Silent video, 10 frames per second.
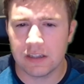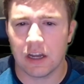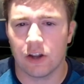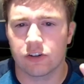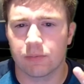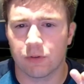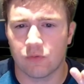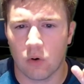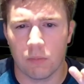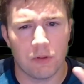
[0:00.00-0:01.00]

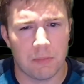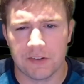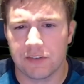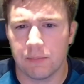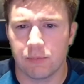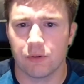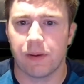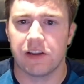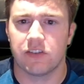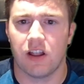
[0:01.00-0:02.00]
underperform the much simpler
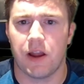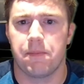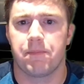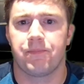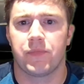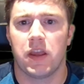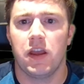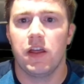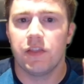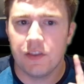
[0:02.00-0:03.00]
baseline.
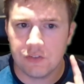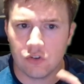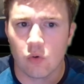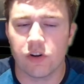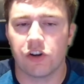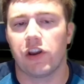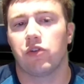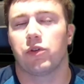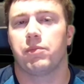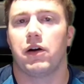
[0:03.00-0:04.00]
This is going to change
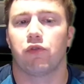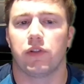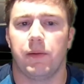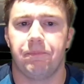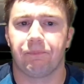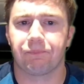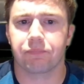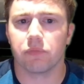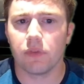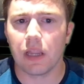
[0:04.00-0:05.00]
with Pufferlib.
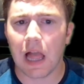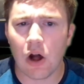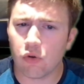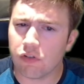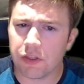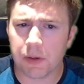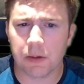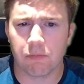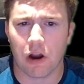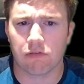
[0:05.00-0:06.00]

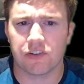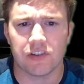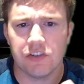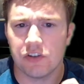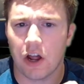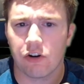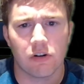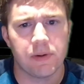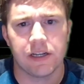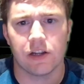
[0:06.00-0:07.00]
Algorithmic progress is not our
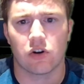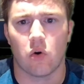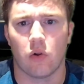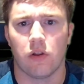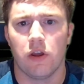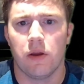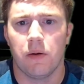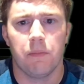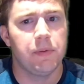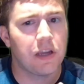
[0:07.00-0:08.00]
immediate goal,
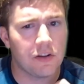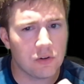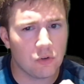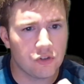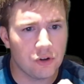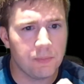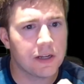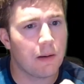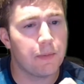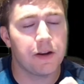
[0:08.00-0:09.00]
because it will soon
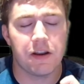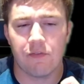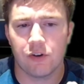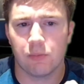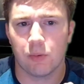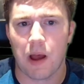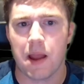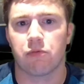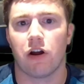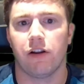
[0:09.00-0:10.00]
become an inevitable
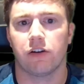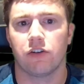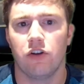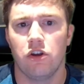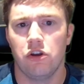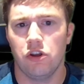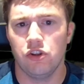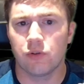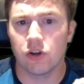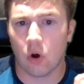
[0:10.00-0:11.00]
byproduct.
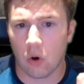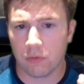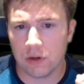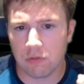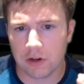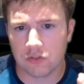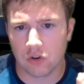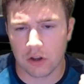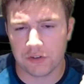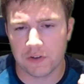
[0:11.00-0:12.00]
You can already run
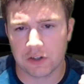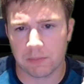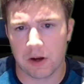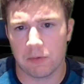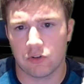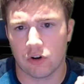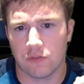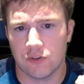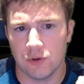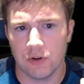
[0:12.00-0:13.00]
exhaustive experiments on a
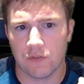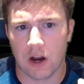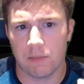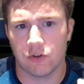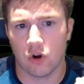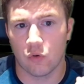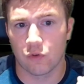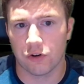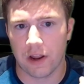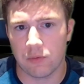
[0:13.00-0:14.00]
few environments
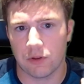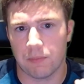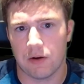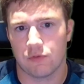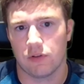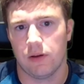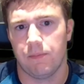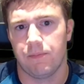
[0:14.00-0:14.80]
overnight with Pufferlib.